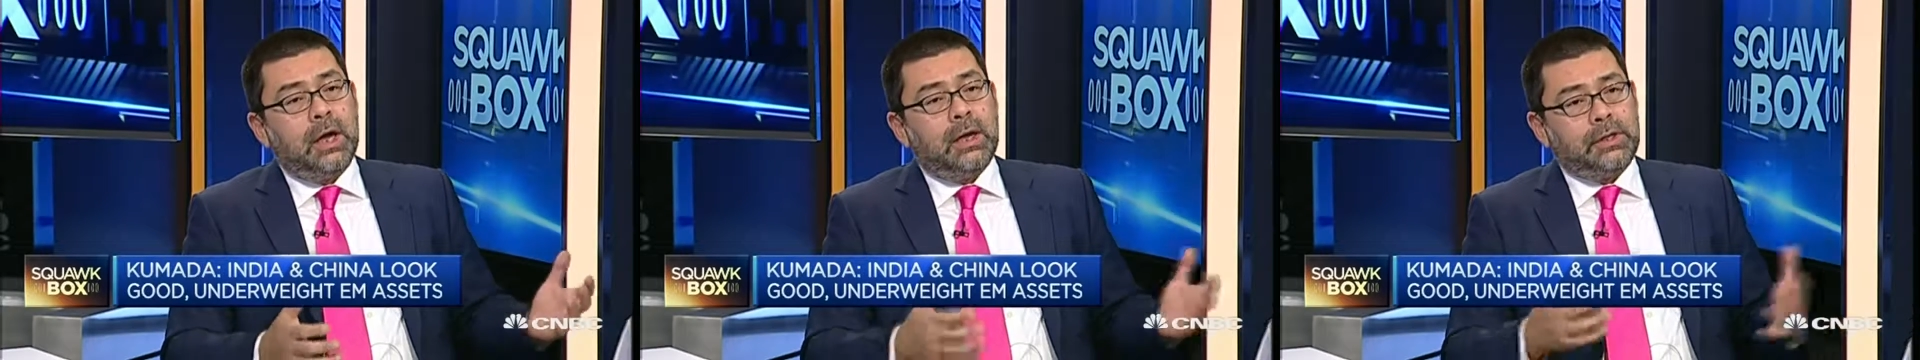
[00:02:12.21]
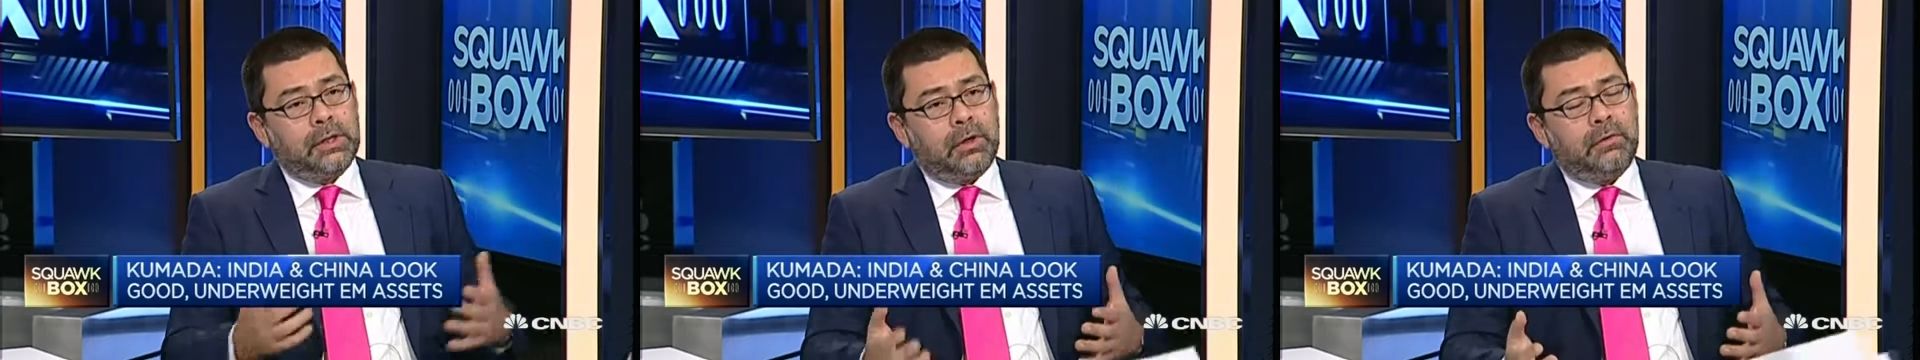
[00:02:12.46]

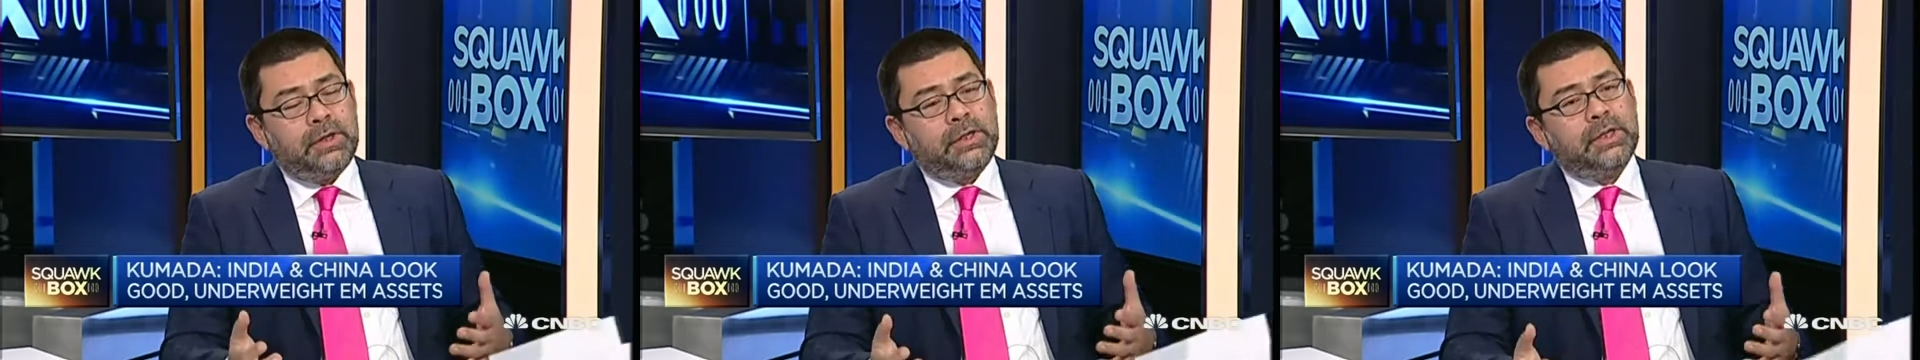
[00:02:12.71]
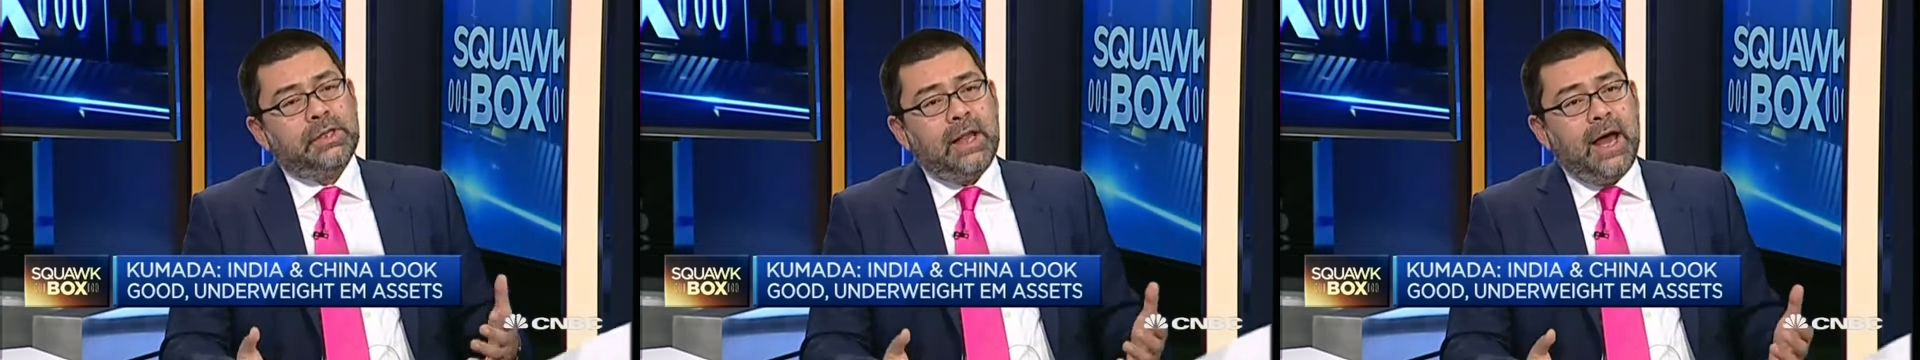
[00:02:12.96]
a
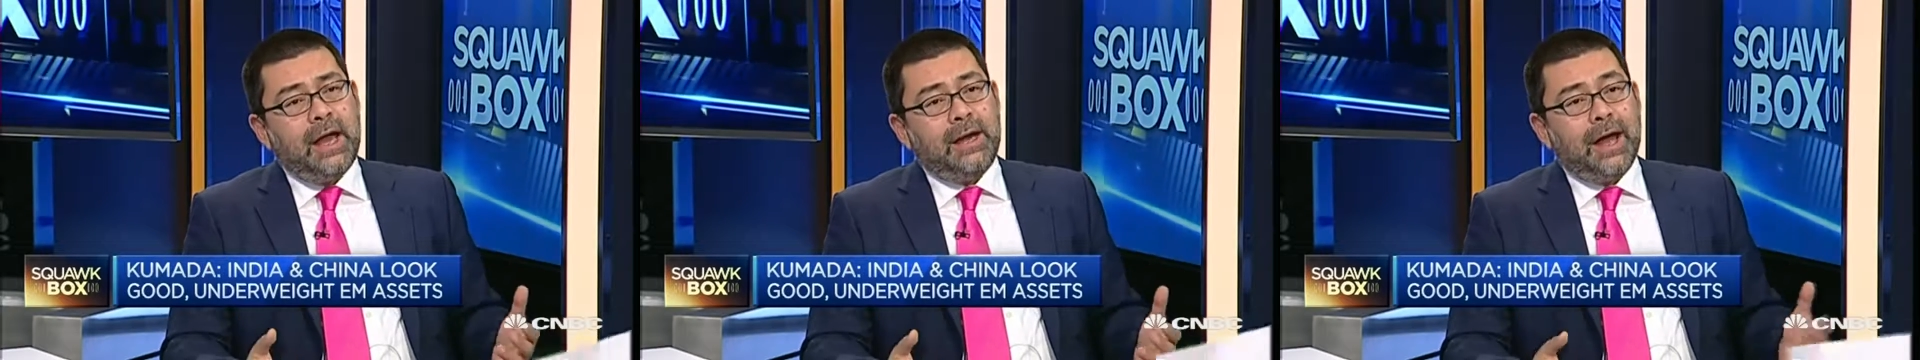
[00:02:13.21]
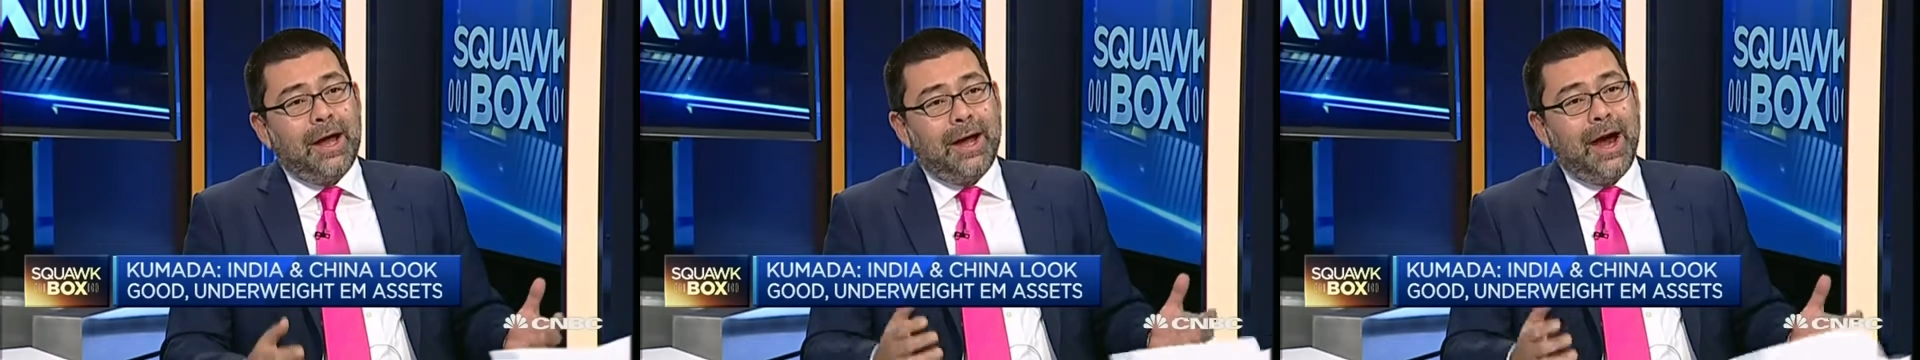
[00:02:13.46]

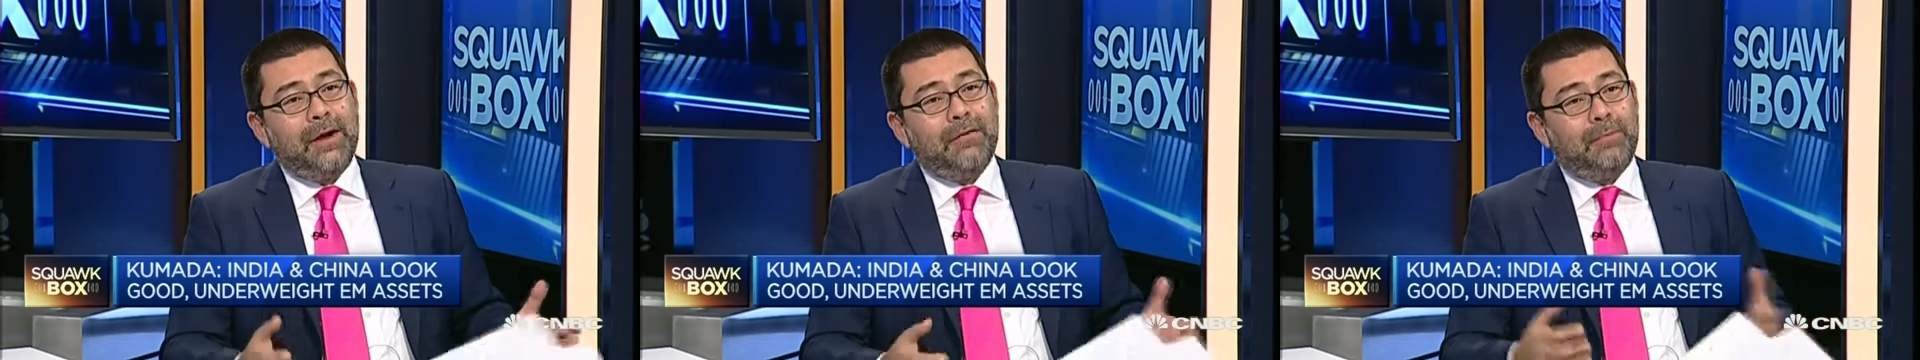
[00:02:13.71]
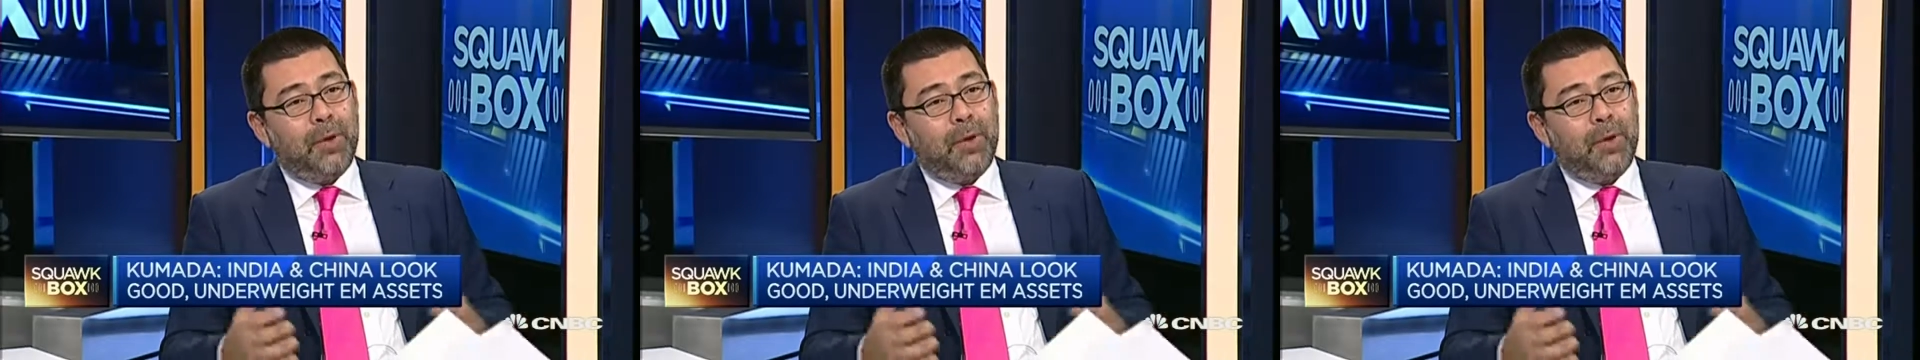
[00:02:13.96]
services-led kind of